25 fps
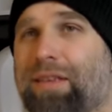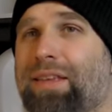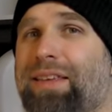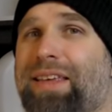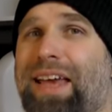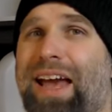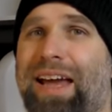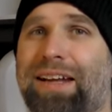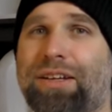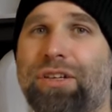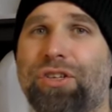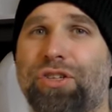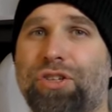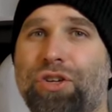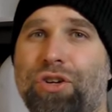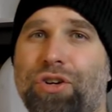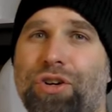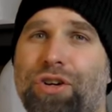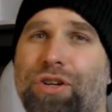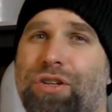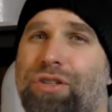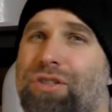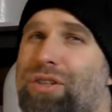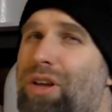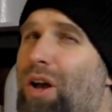Candy
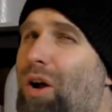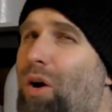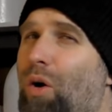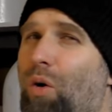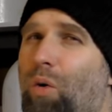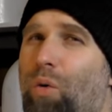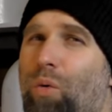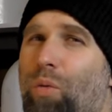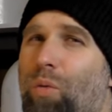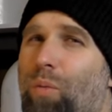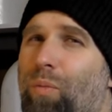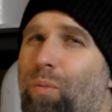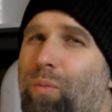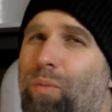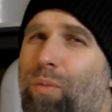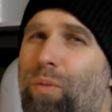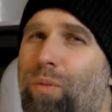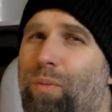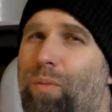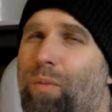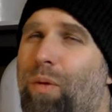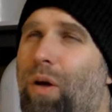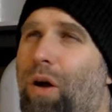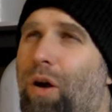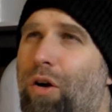sugars
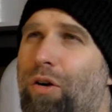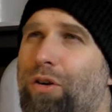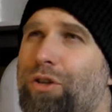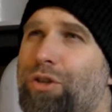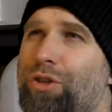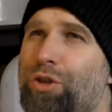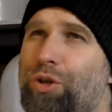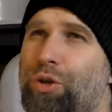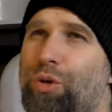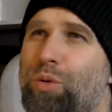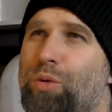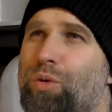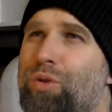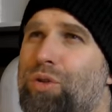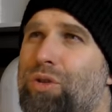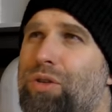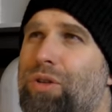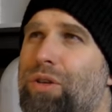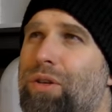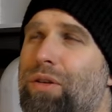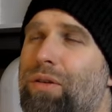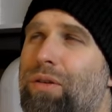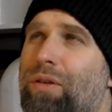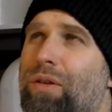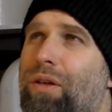are
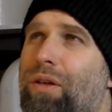used,